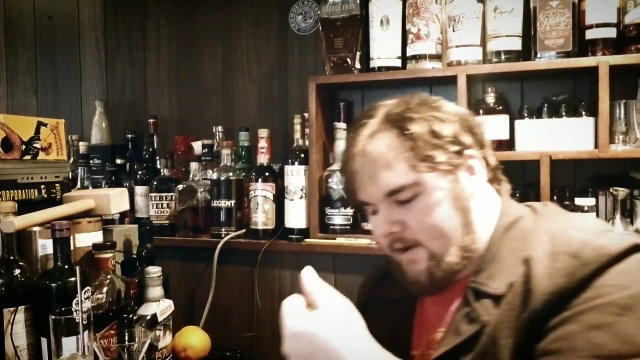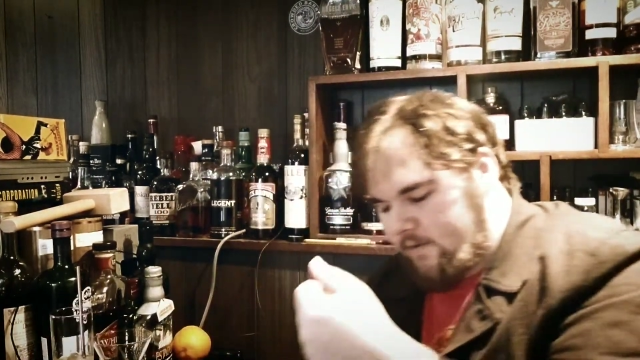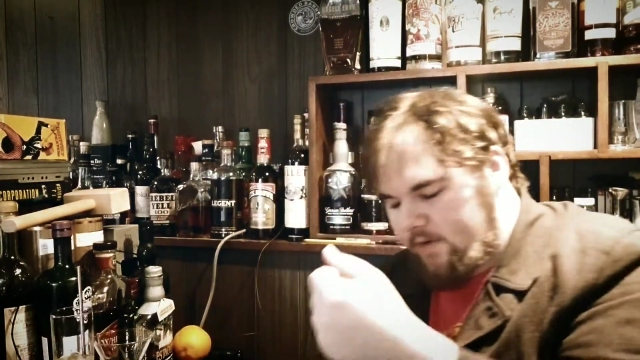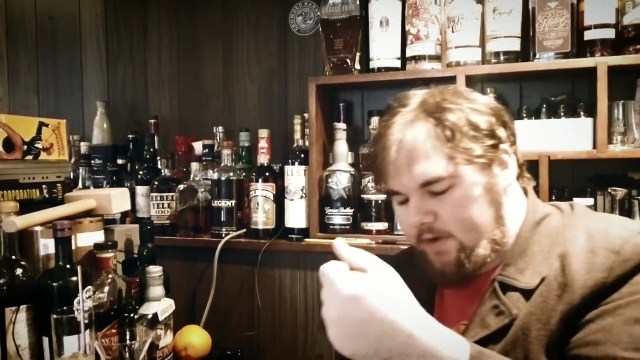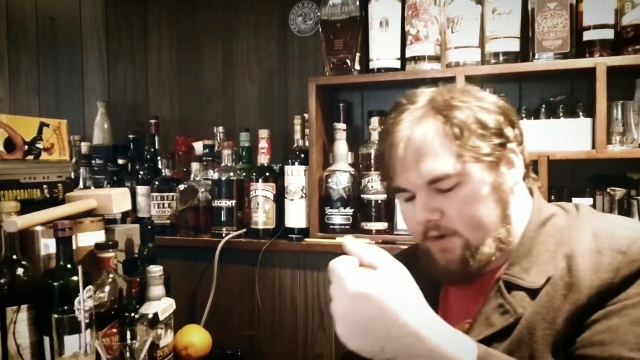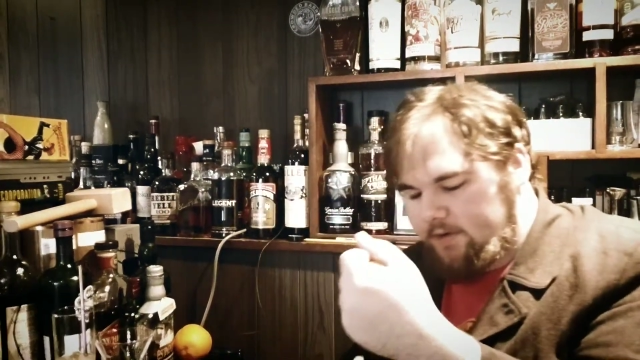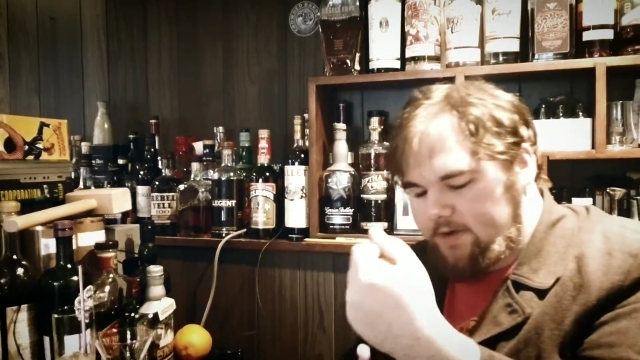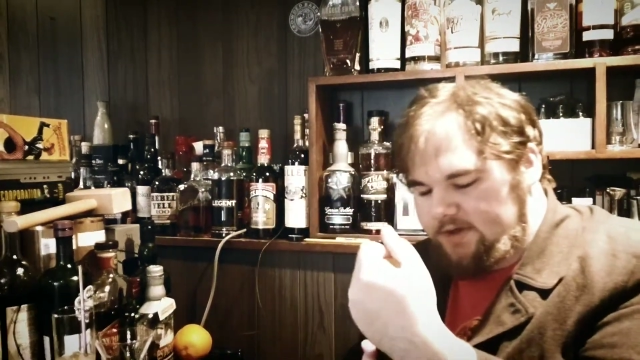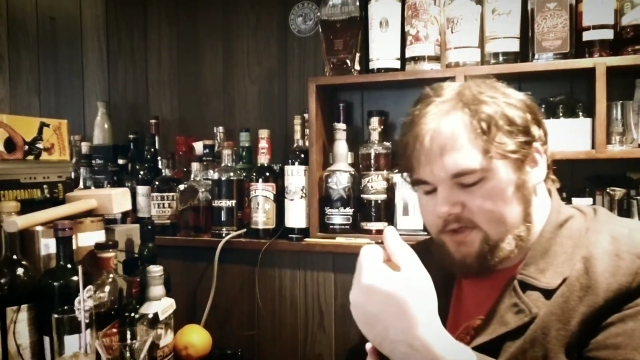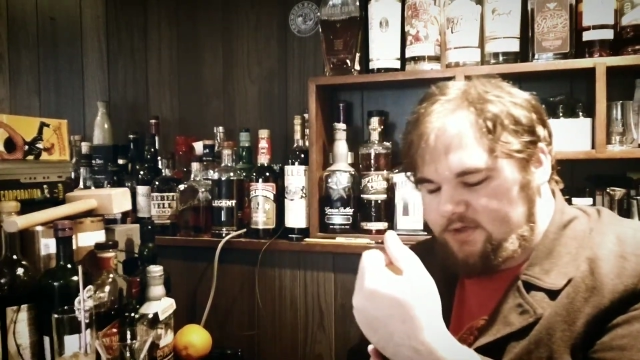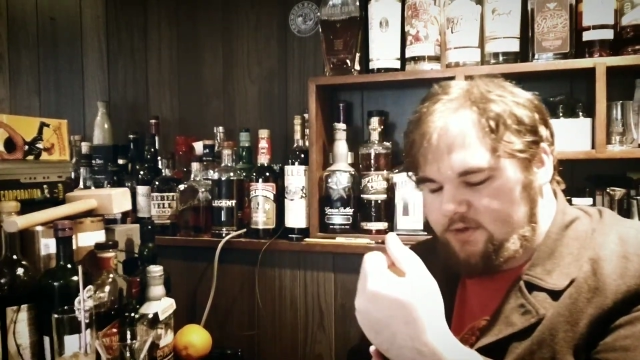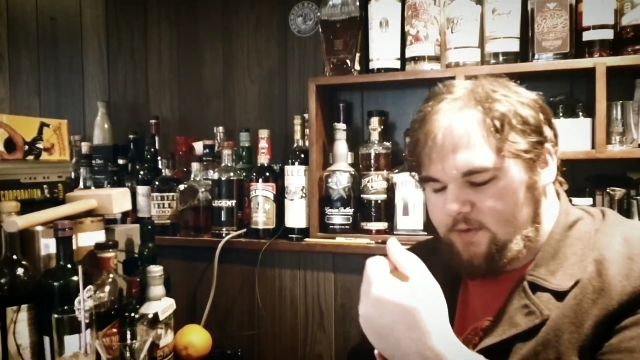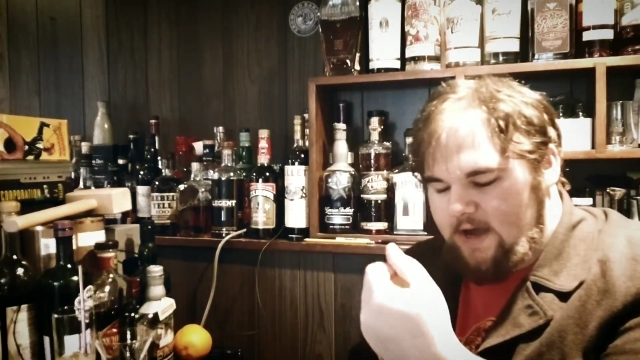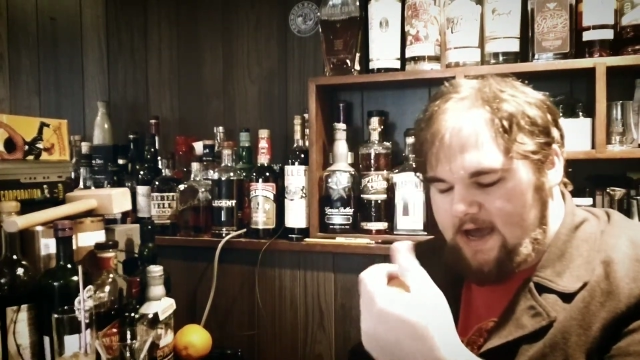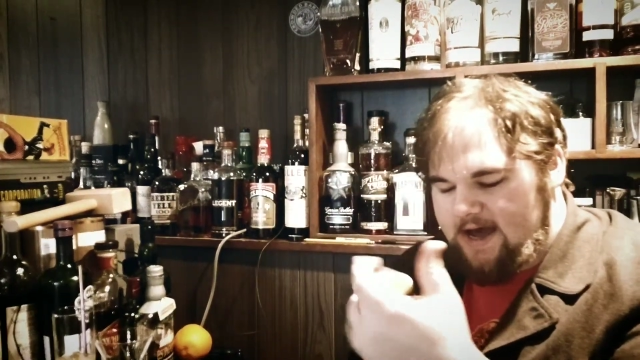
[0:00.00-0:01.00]
we're going
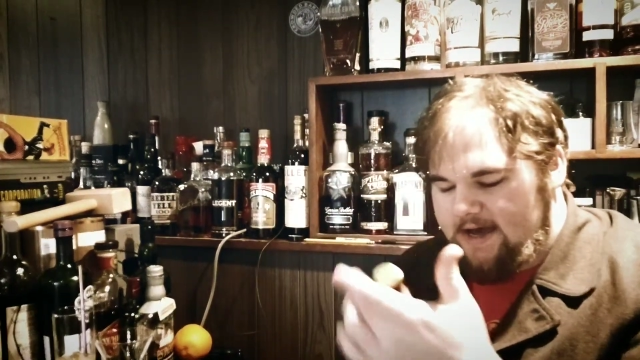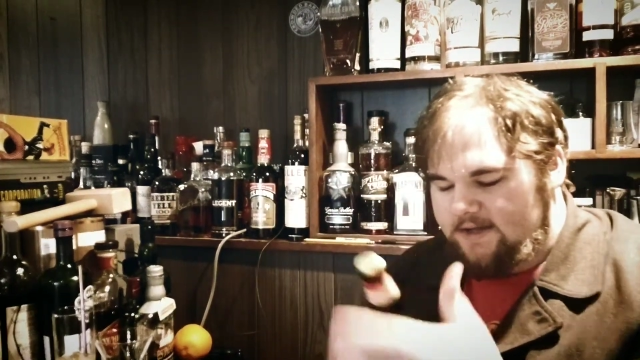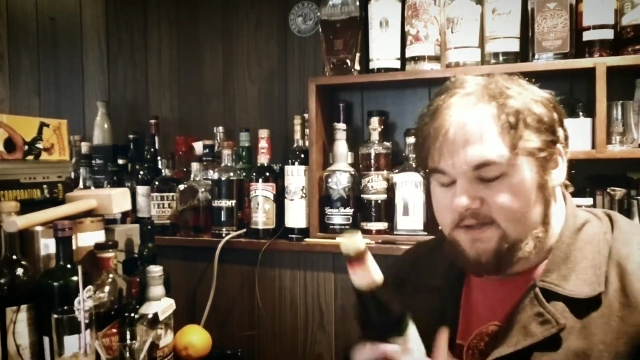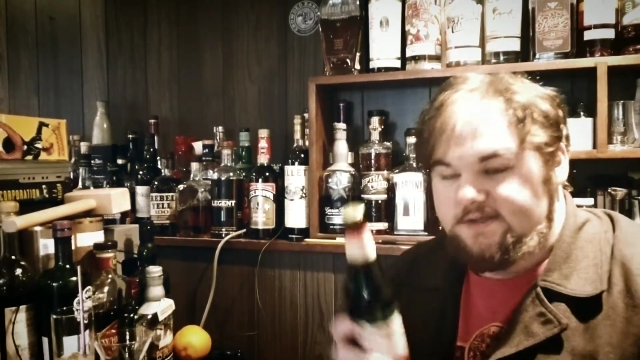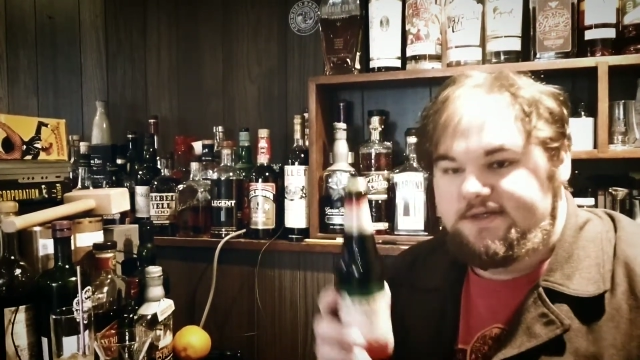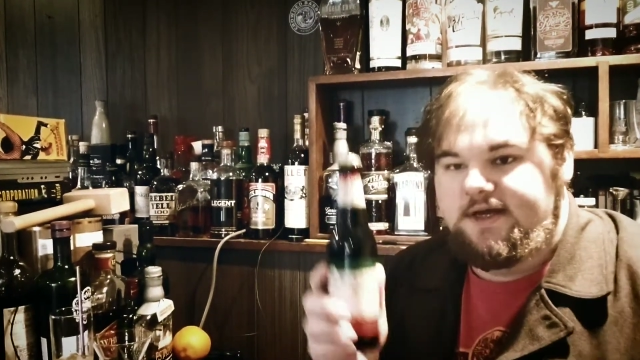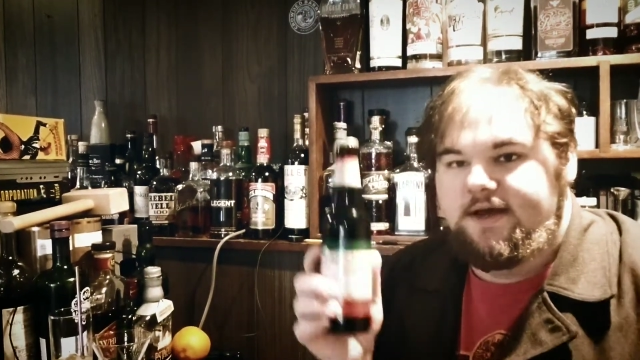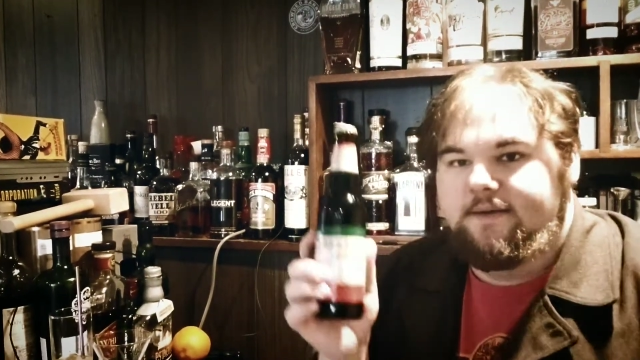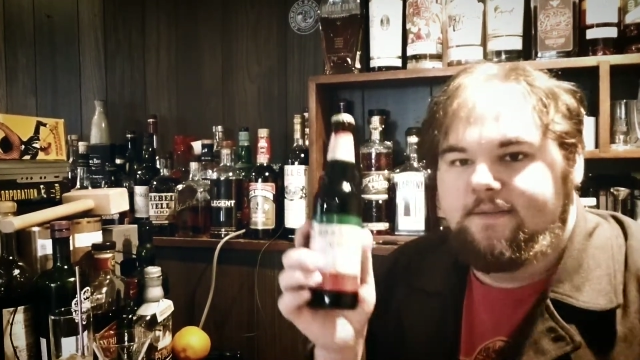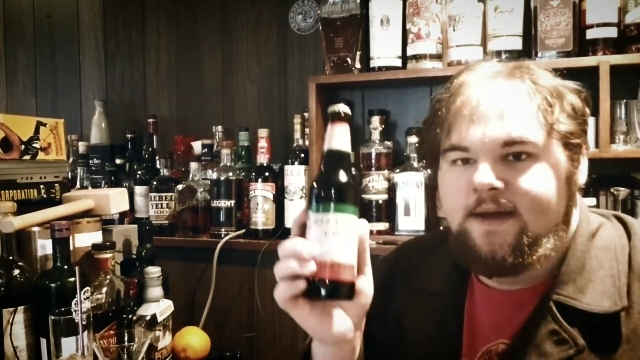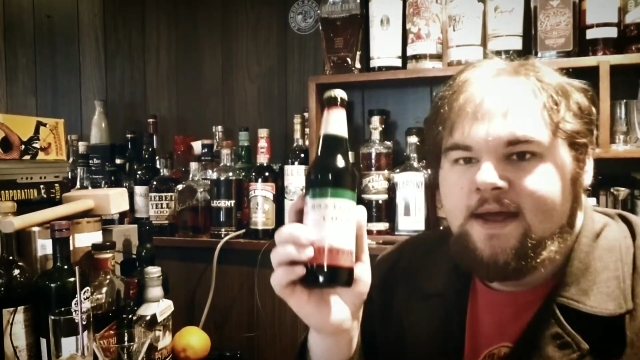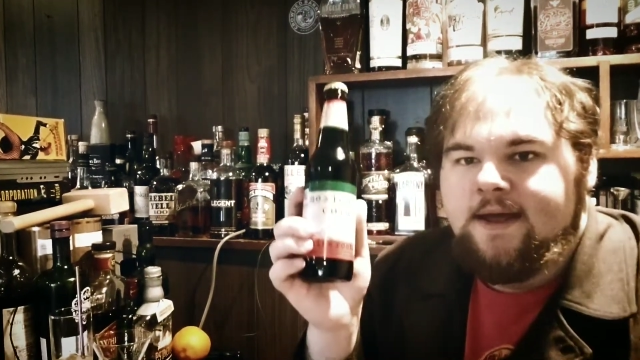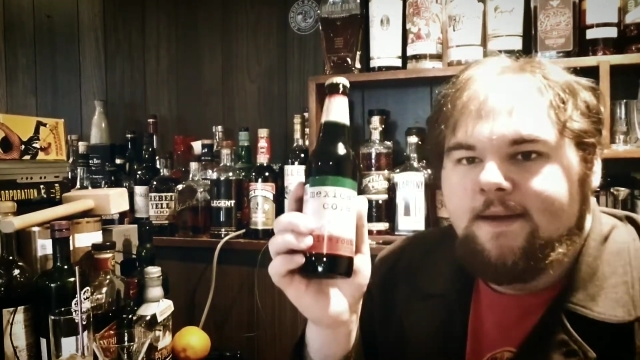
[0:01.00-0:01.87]
to add some